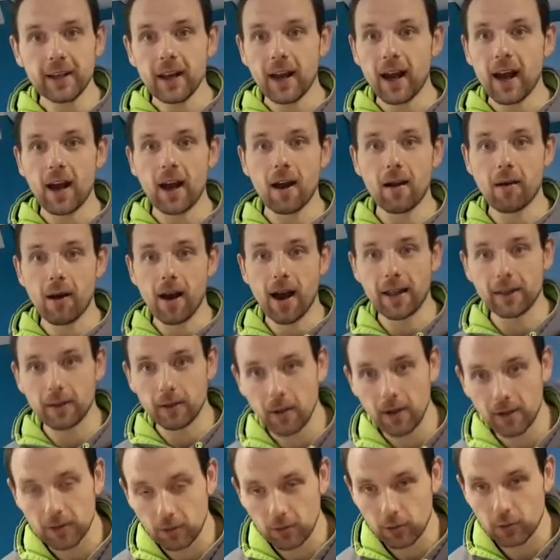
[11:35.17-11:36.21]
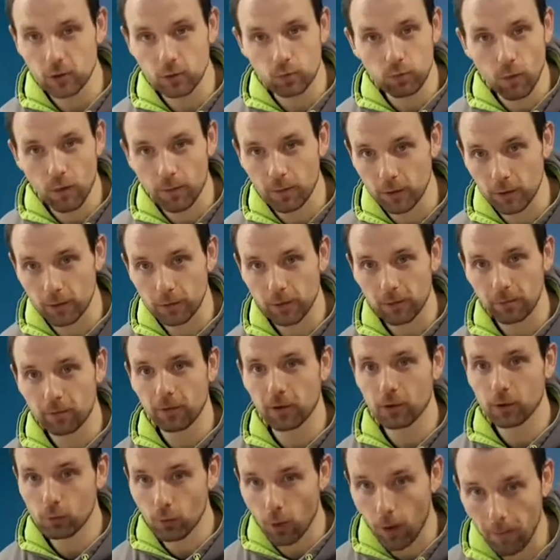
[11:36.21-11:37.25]
and your muscles will be
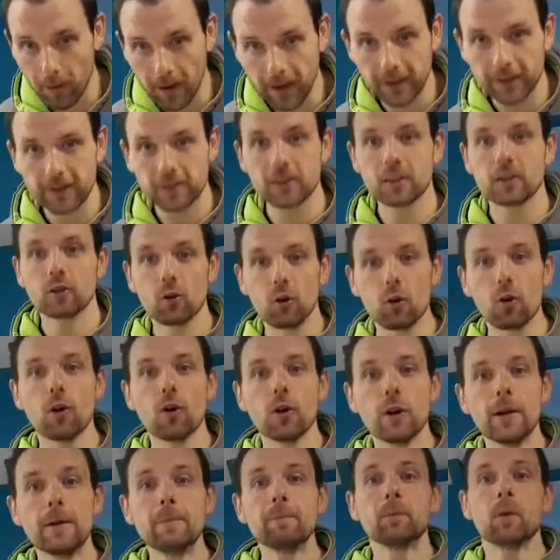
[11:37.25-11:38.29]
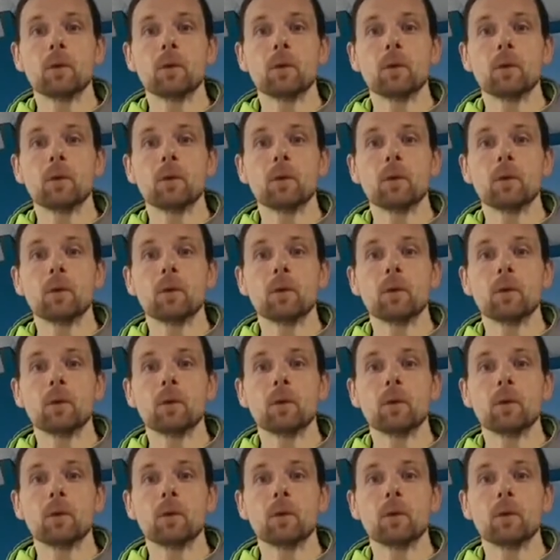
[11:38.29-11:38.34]
throbbing and sore,